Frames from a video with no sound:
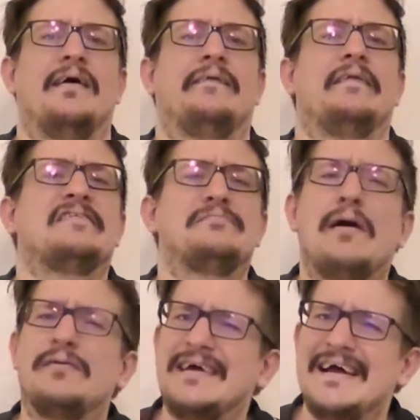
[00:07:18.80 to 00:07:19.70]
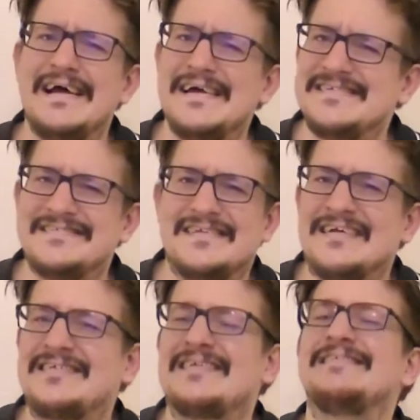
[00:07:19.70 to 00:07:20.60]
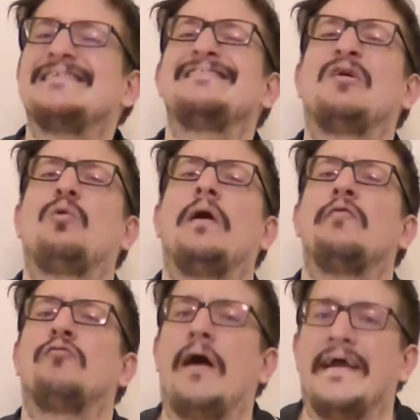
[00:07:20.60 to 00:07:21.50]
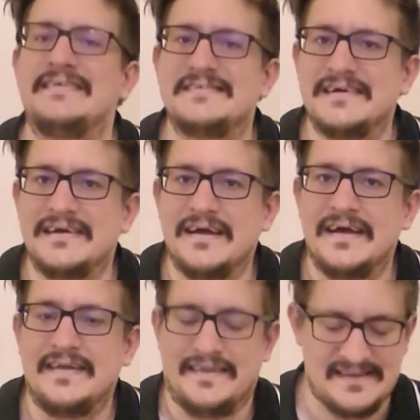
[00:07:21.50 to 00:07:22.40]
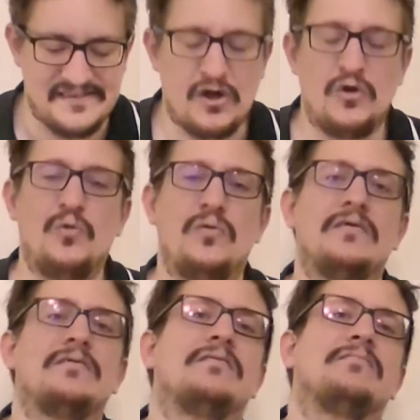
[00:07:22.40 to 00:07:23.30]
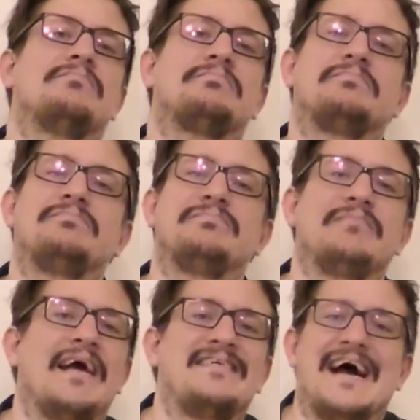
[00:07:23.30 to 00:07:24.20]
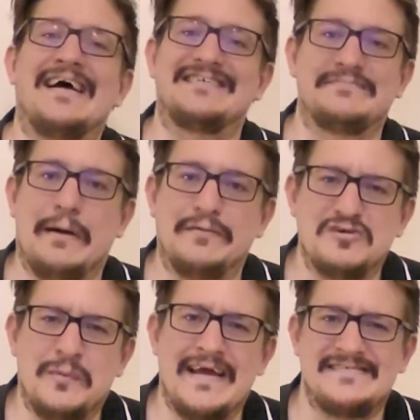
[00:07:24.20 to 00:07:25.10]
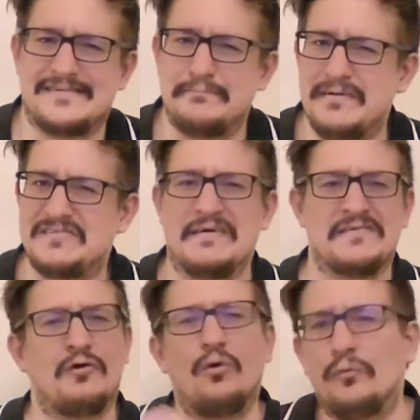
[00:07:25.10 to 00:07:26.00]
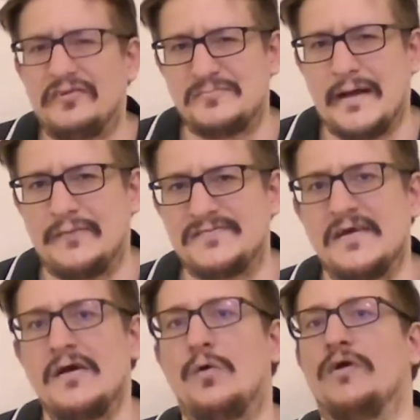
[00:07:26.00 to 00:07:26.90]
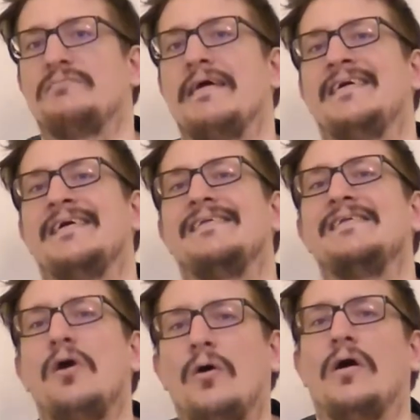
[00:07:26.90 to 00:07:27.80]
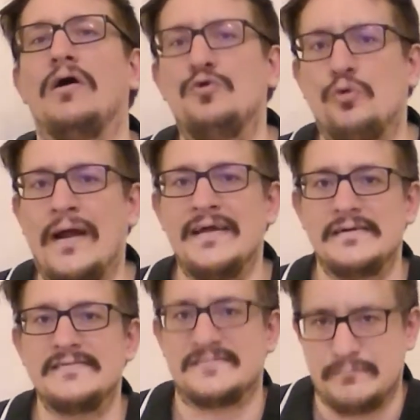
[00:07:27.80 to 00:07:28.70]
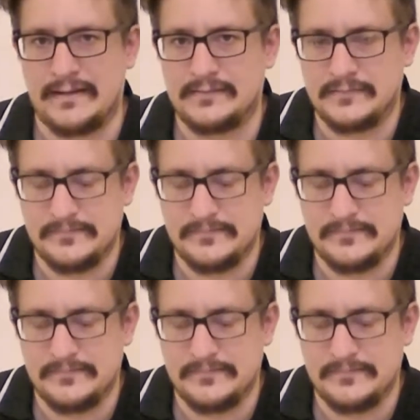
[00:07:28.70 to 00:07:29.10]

the smell it's not quite right. There's no exact smell to it. It's just a mishmash of all the smells, which make it not a great smell.